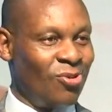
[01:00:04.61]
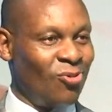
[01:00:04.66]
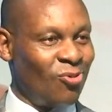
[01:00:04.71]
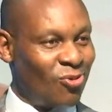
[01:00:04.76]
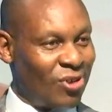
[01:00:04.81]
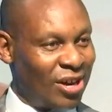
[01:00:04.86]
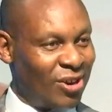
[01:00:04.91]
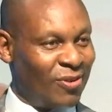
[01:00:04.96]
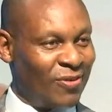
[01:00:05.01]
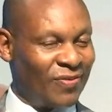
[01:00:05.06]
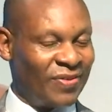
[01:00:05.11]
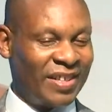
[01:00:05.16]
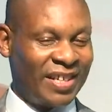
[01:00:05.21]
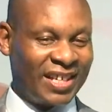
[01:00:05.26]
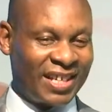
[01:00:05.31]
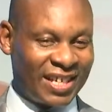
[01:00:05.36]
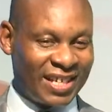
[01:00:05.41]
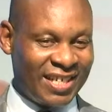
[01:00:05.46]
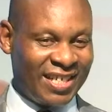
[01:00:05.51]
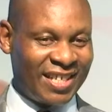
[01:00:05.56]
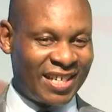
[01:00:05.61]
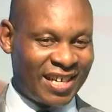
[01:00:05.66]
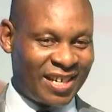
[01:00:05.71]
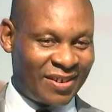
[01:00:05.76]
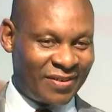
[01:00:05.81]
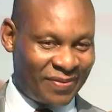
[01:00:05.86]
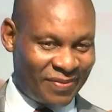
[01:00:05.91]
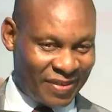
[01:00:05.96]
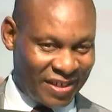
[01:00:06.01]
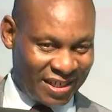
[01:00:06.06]
one of the
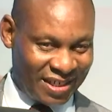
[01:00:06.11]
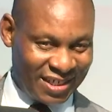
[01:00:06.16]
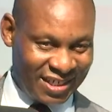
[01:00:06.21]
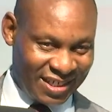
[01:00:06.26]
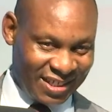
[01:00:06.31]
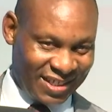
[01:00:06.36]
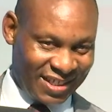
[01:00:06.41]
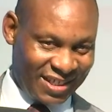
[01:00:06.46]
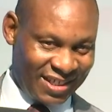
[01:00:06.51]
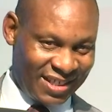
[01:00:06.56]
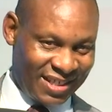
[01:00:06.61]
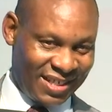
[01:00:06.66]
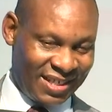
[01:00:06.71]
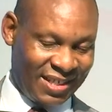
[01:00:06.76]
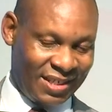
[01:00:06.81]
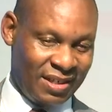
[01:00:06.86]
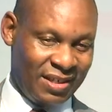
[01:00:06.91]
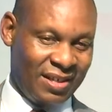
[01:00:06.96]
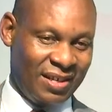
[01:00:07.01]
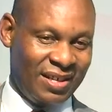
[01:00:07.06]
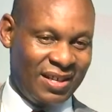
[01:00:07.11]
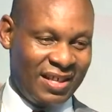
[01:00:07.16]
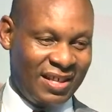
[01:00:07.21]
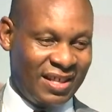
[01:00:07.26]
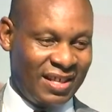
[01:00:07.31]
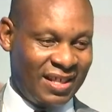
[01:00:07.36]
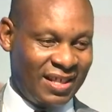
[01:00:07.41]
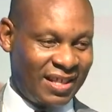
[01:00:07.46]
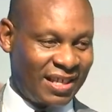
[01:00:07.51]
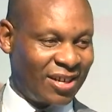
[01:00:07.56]
critical functions
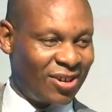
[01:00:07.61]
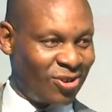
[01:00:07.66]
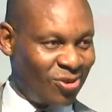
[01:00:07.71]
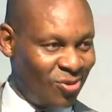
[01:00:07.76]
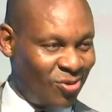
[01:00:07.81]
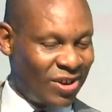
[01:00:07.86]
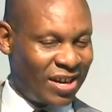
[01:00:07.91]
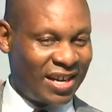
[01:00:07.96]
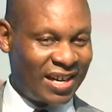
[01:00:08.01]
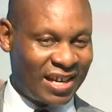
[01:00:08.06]
that local